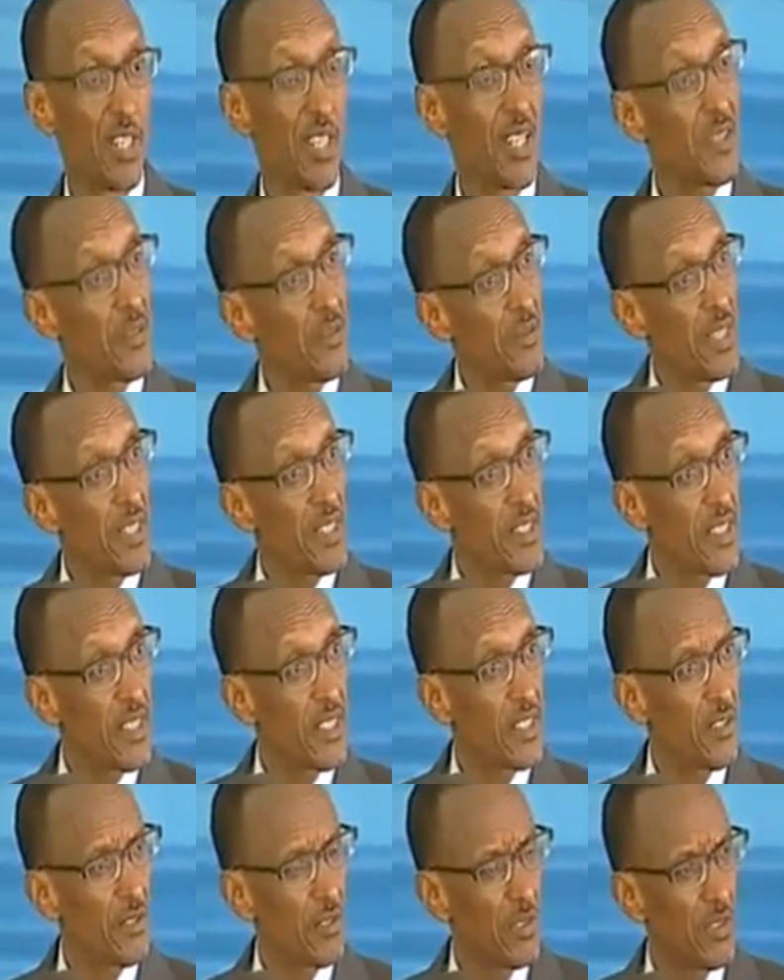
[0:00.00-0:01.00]
And we were
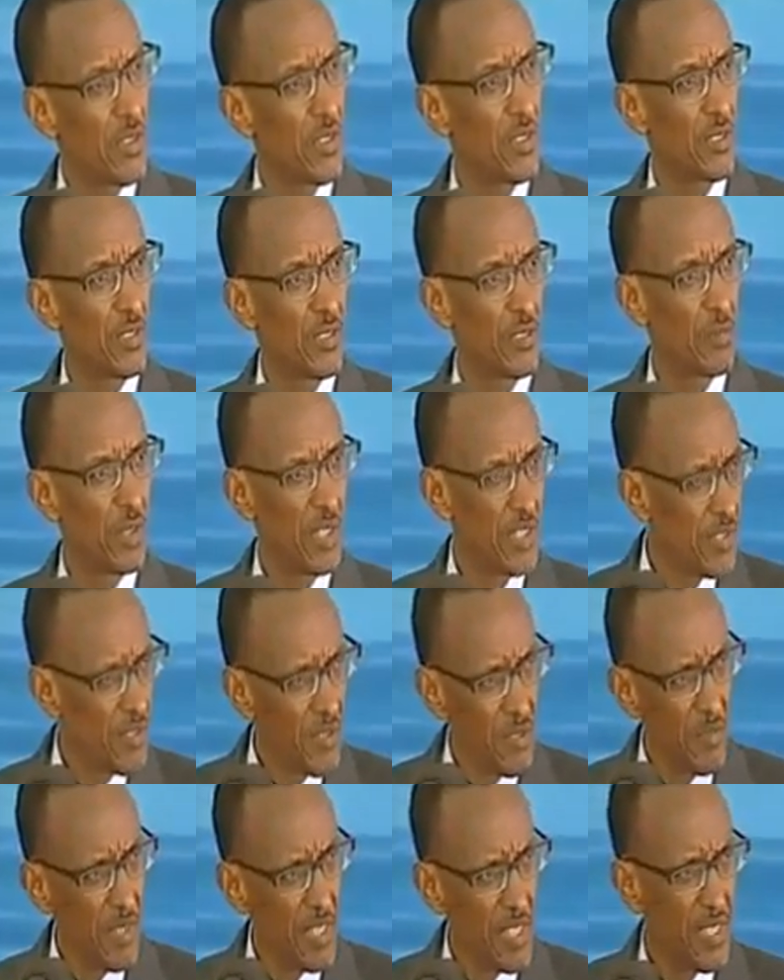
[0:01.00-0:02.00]
saying, look, but
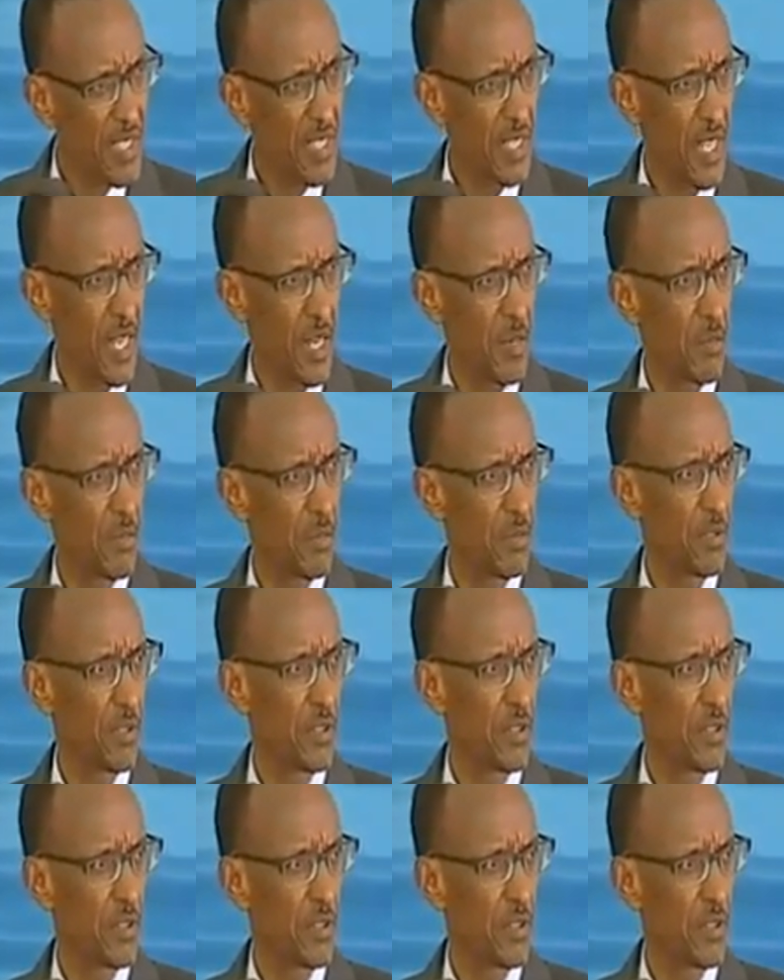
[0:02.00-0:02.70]
you are messing up.